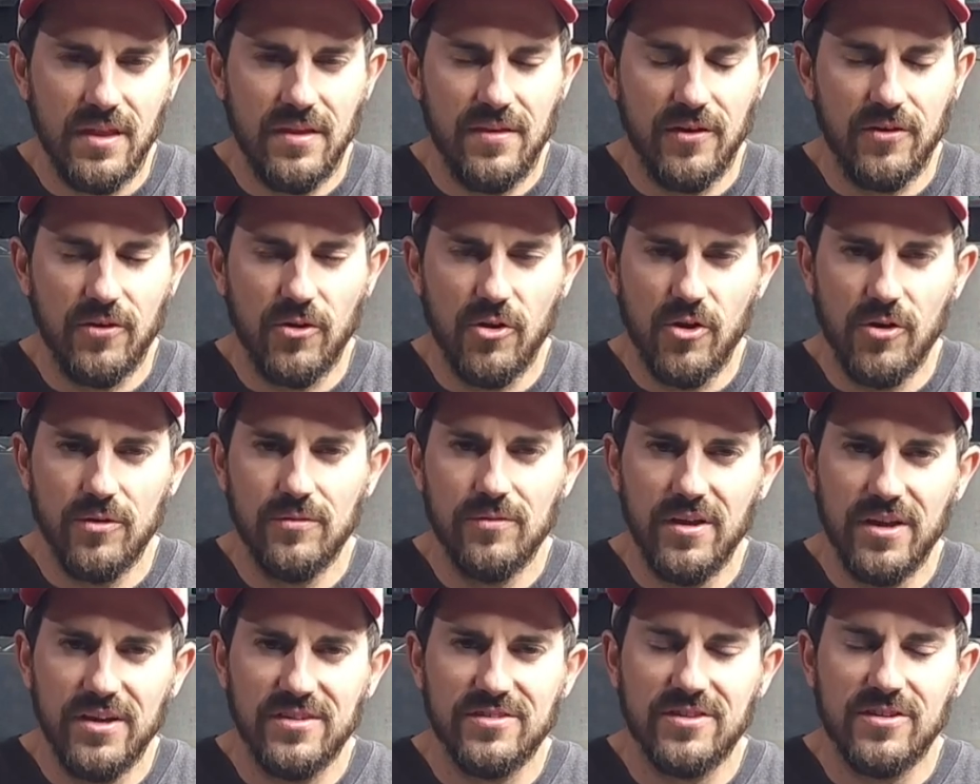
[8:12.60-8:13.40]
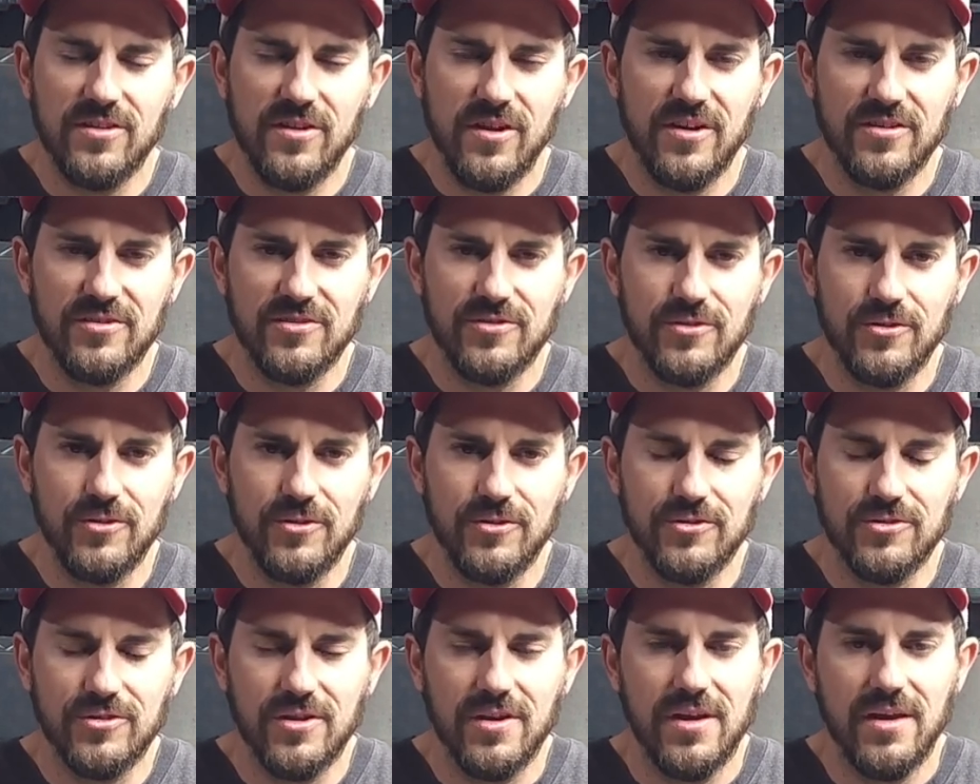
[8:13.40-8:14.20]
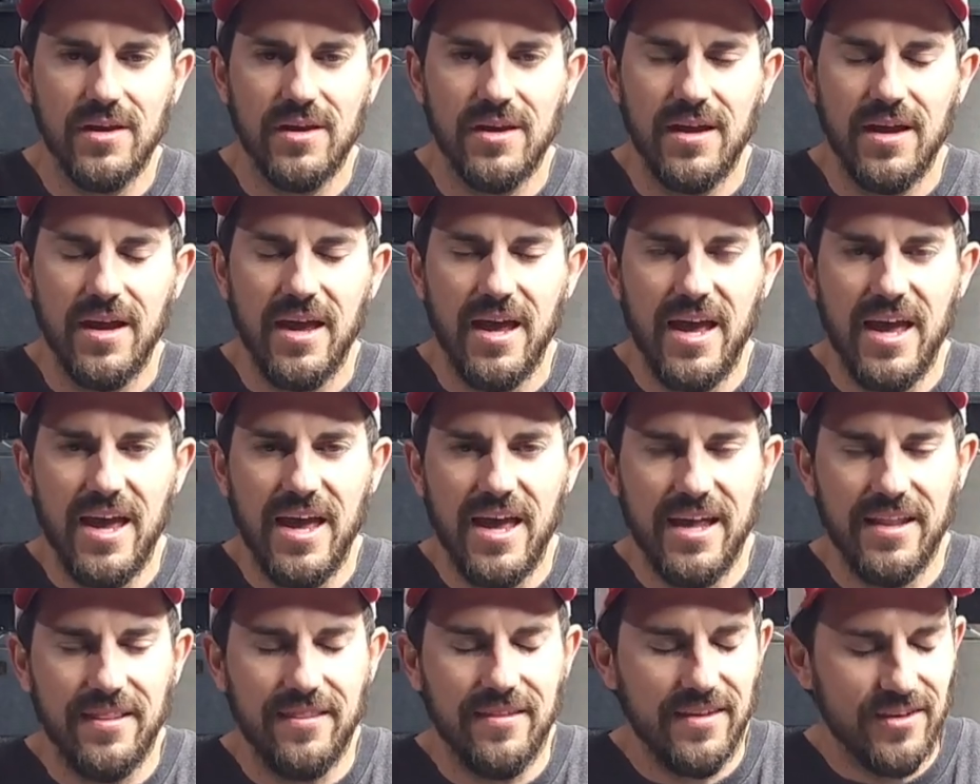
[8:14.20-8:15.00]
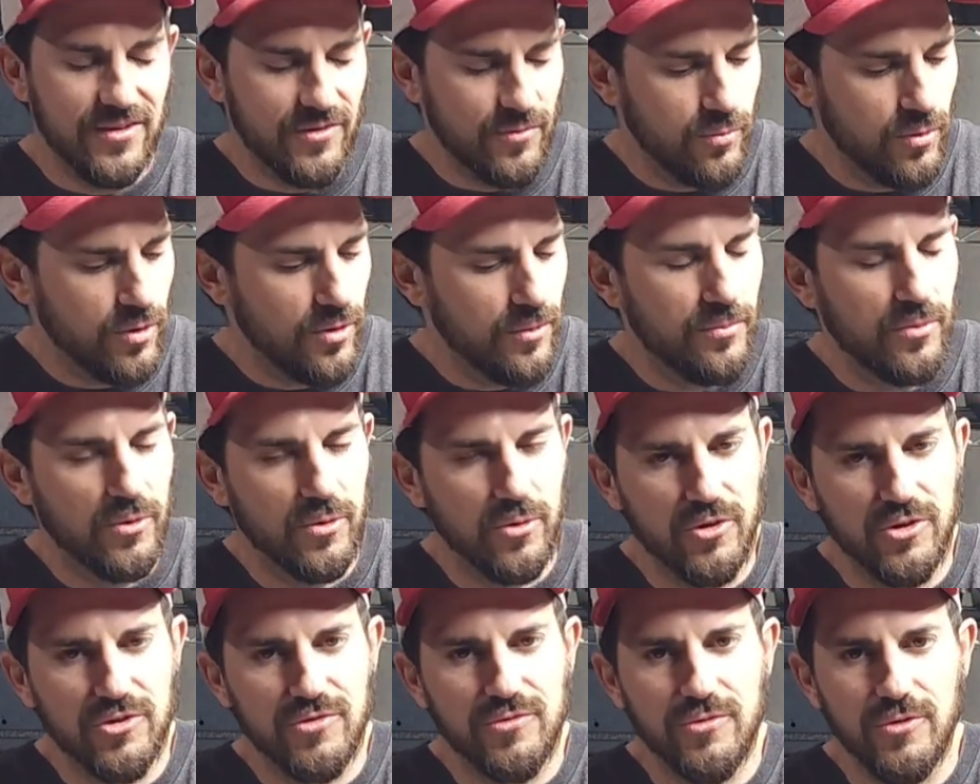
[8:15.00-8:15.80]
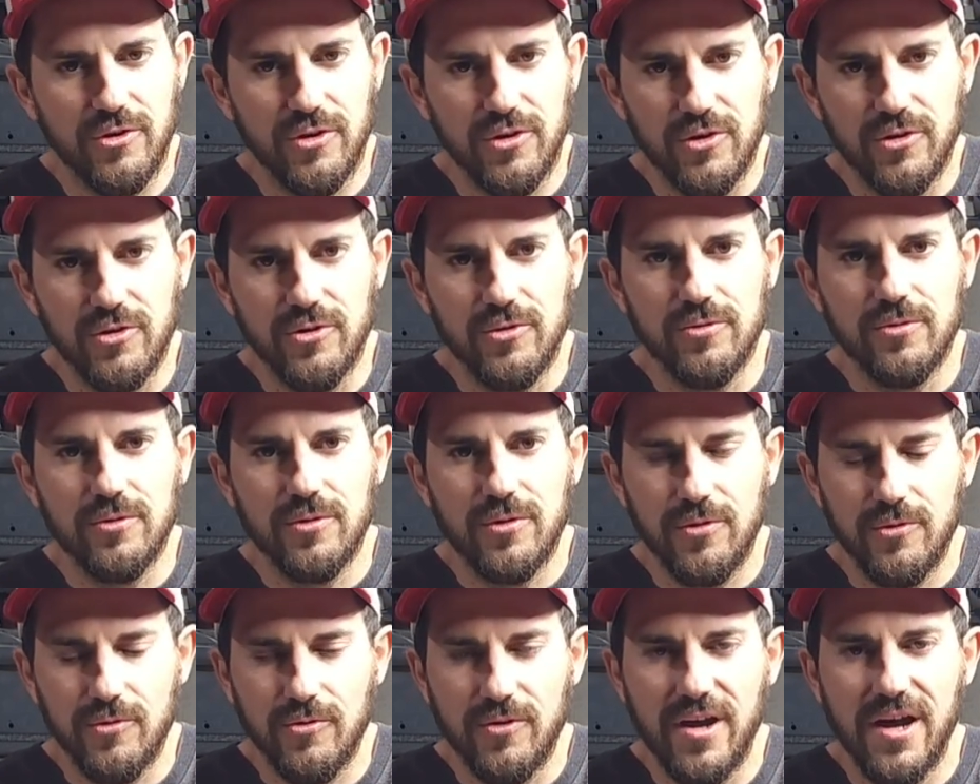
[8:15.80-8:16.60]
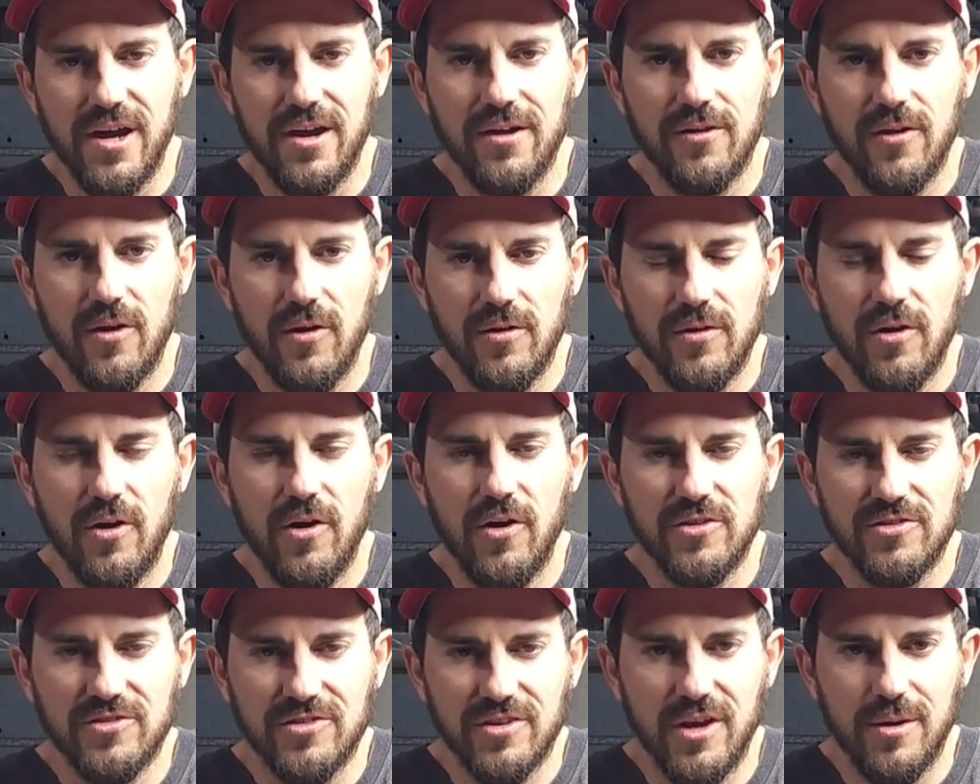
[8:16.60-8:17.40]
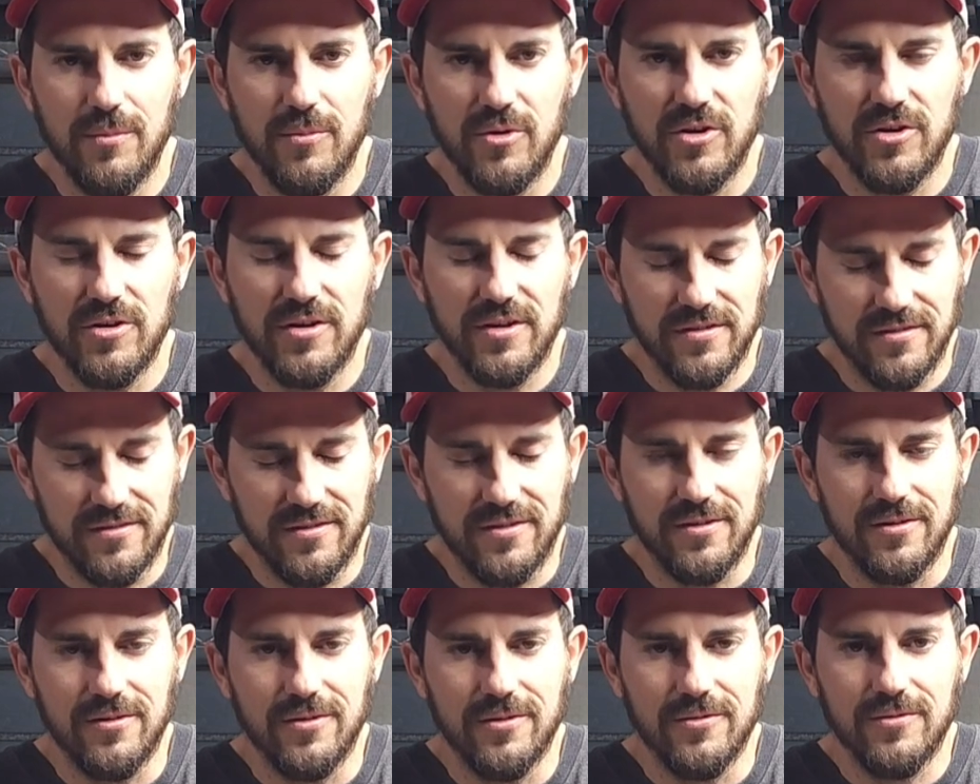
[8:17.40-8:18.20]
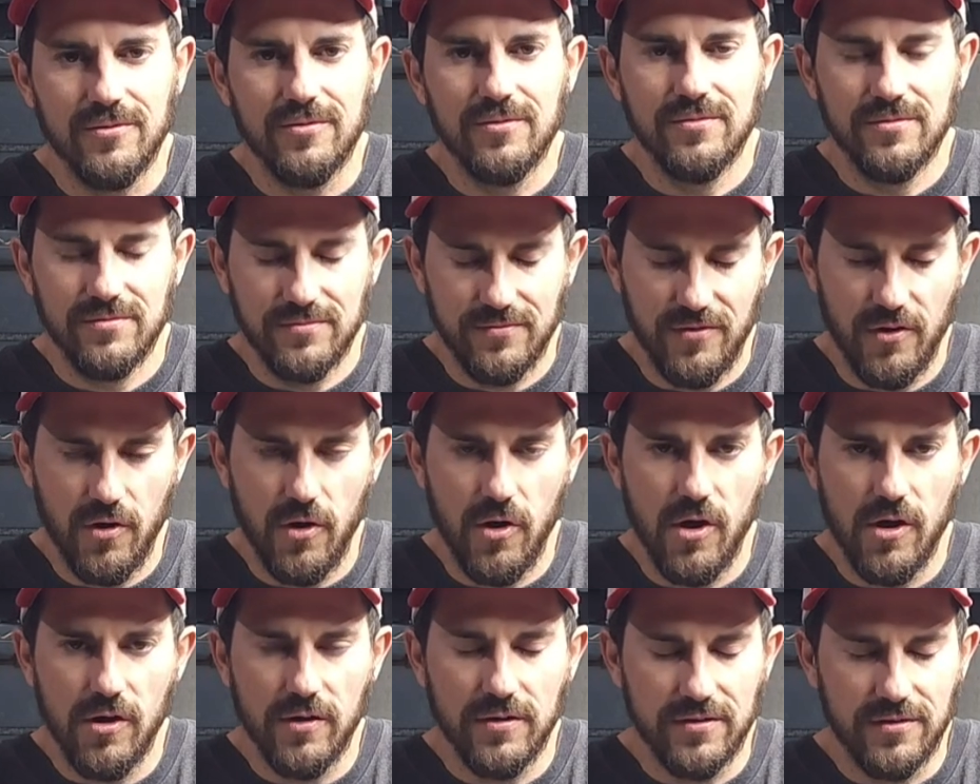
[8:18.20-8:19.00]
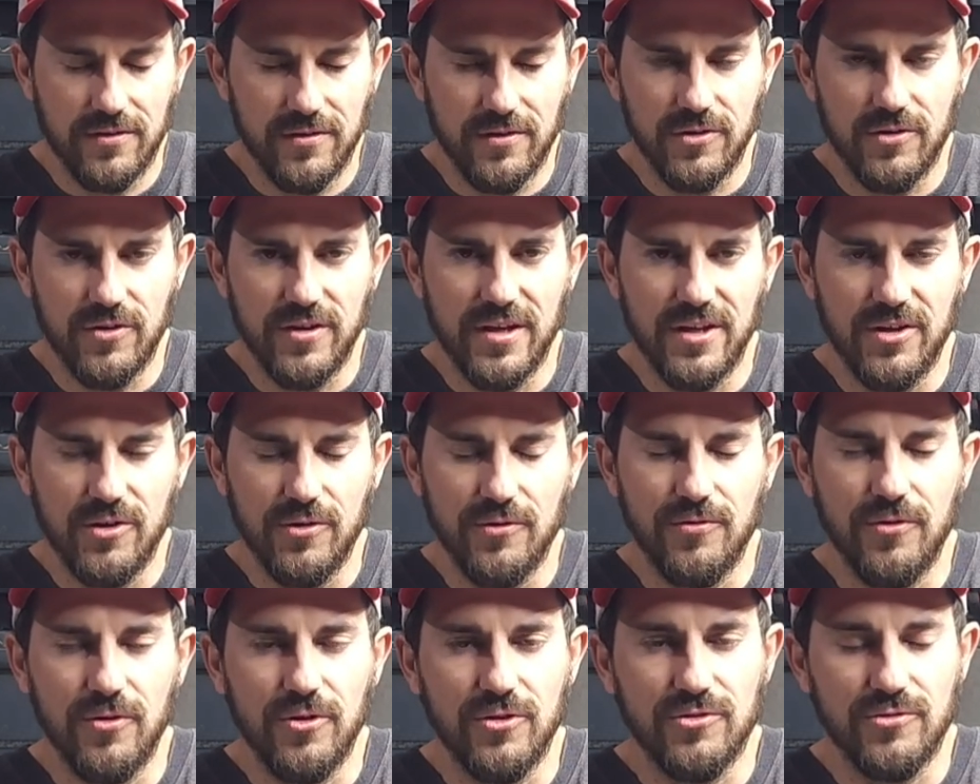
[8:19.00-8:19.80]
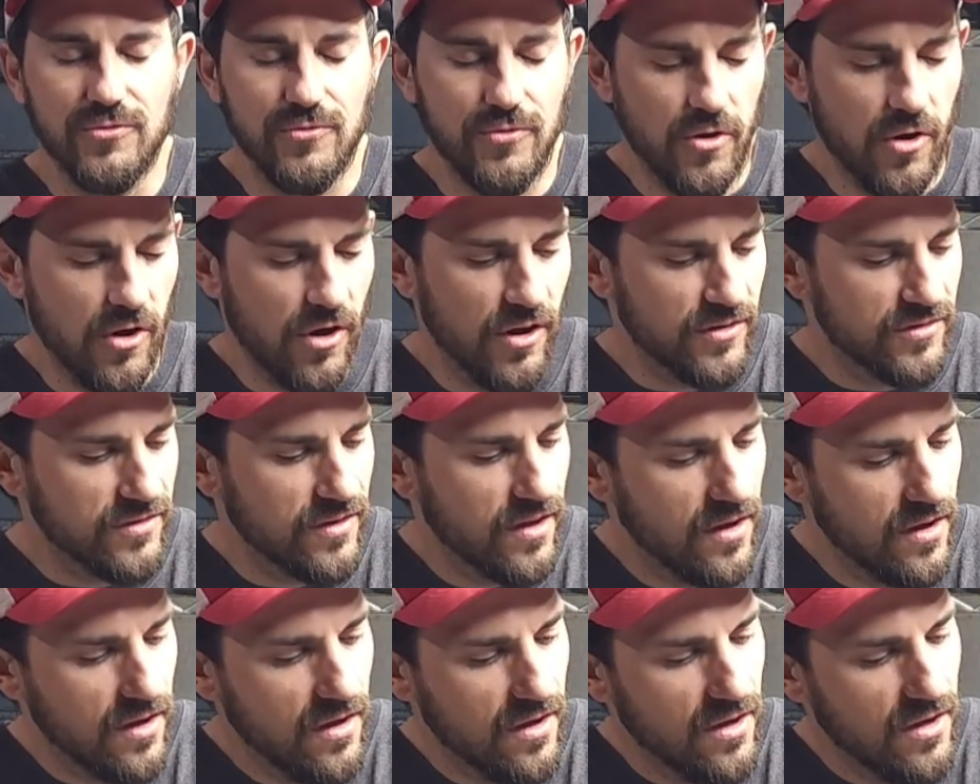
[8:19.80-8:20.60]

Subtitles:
They grow in nice clusters, and this will produce for you throughout all summer until fall, until you get your first frost.